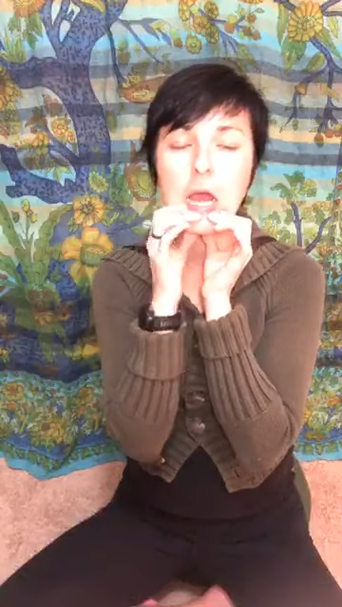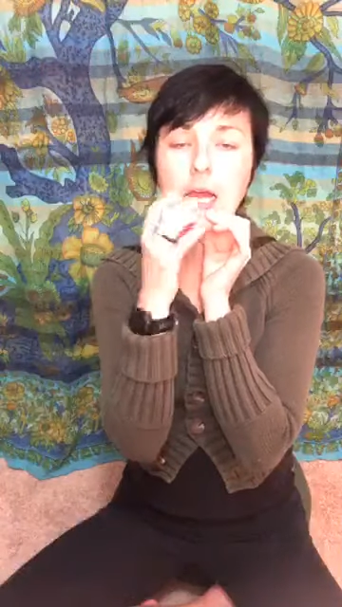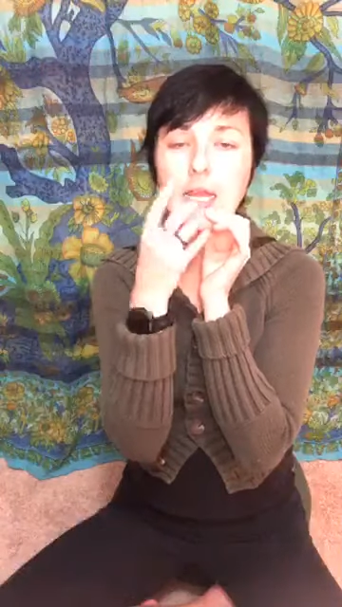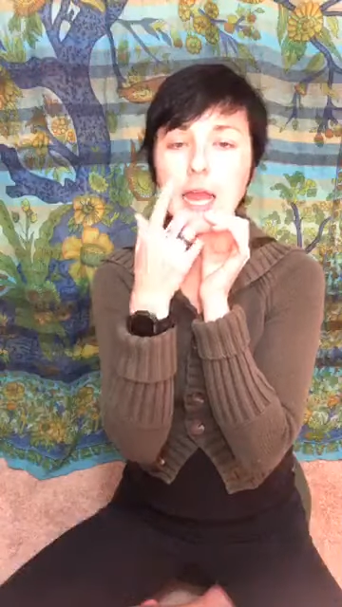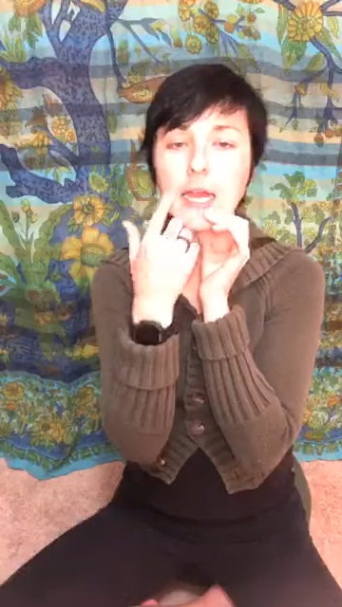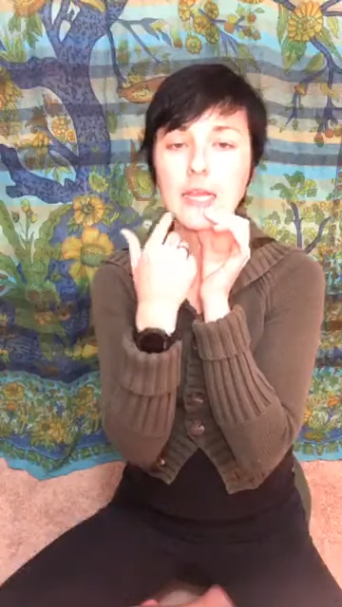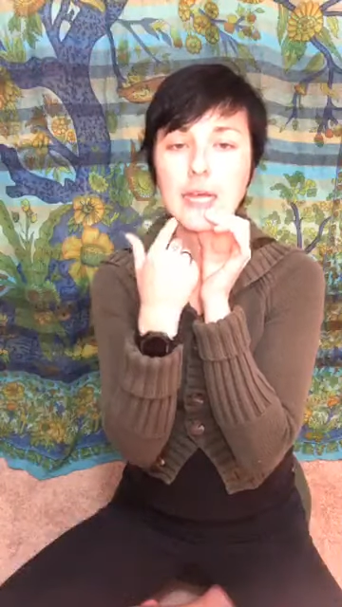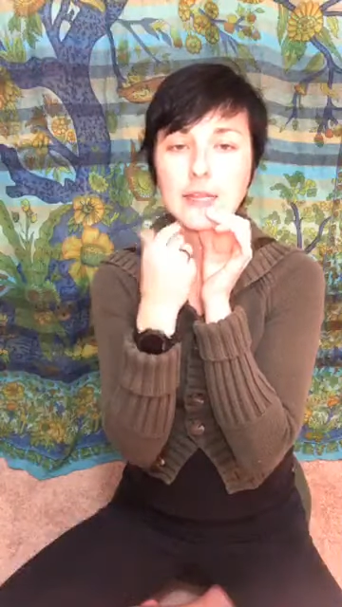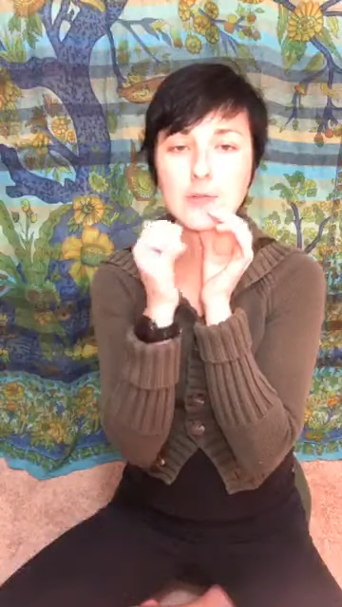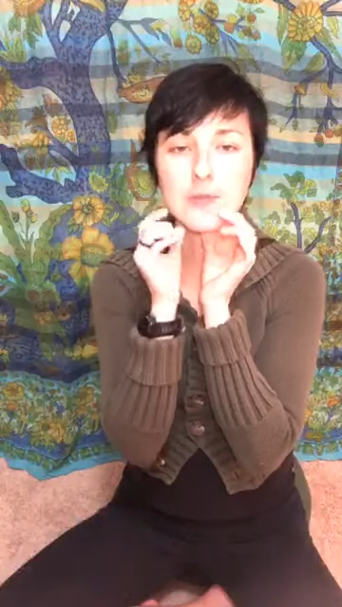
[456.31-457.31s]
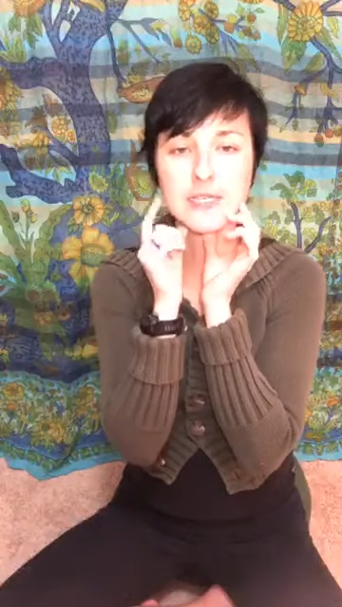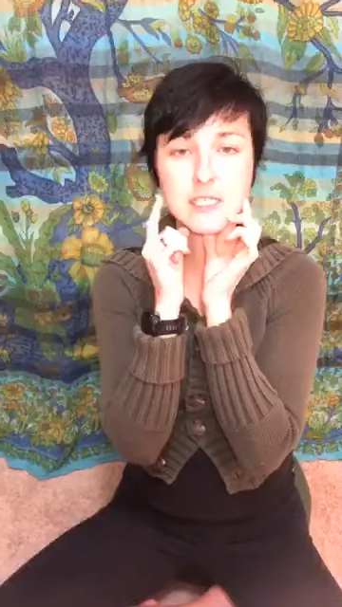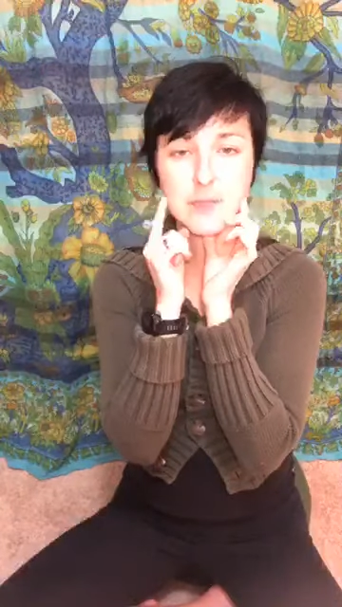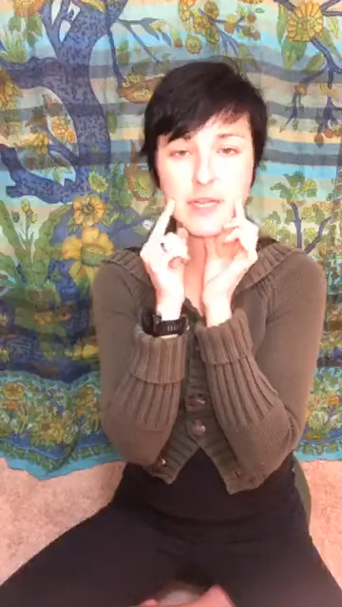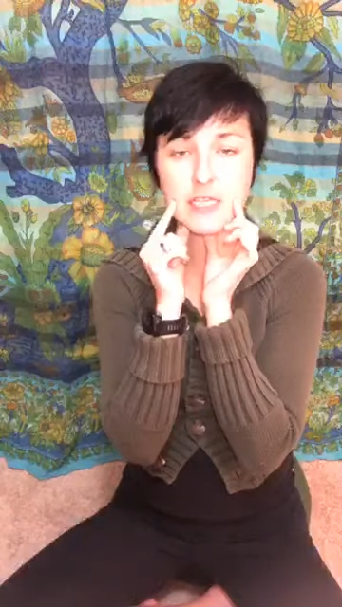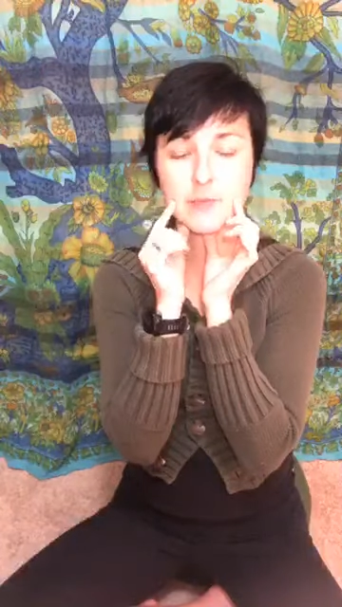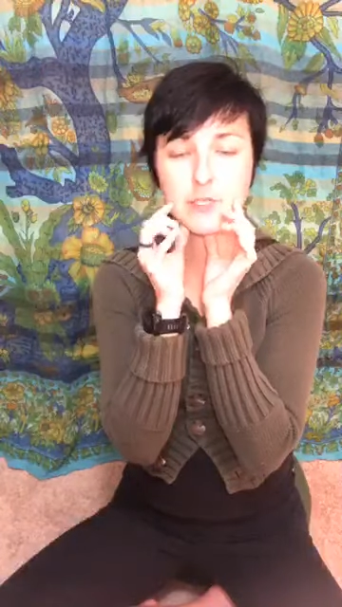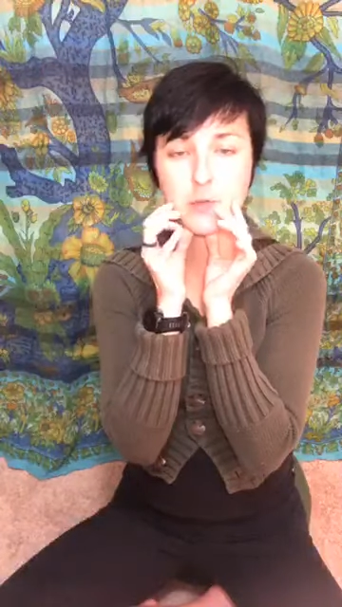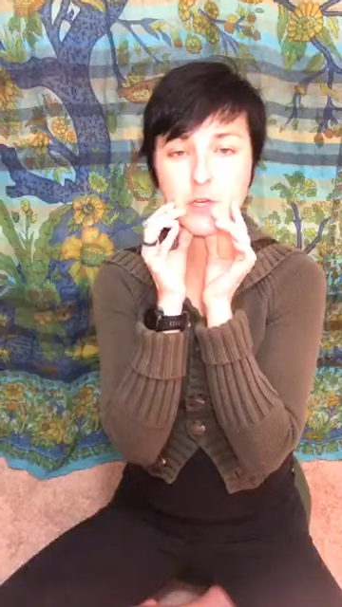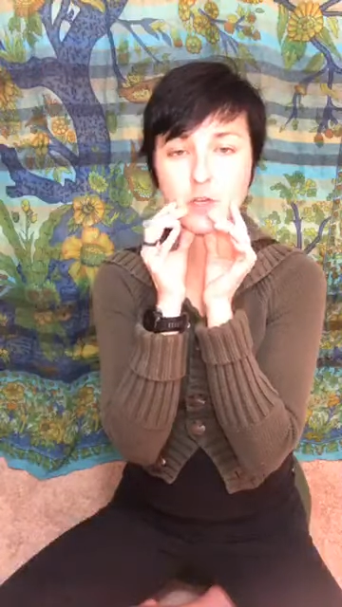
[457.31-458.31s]
Again, let there be space
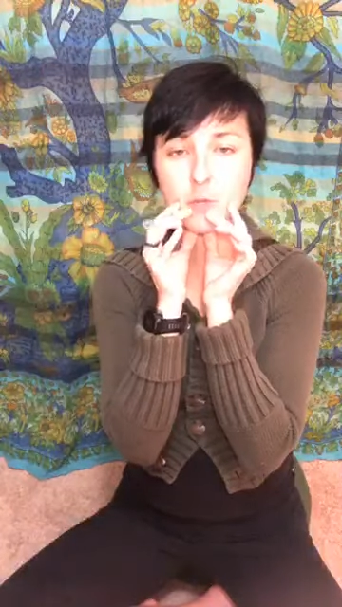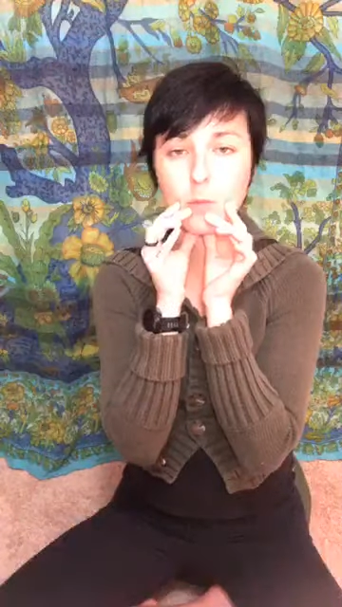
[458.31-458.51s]
between your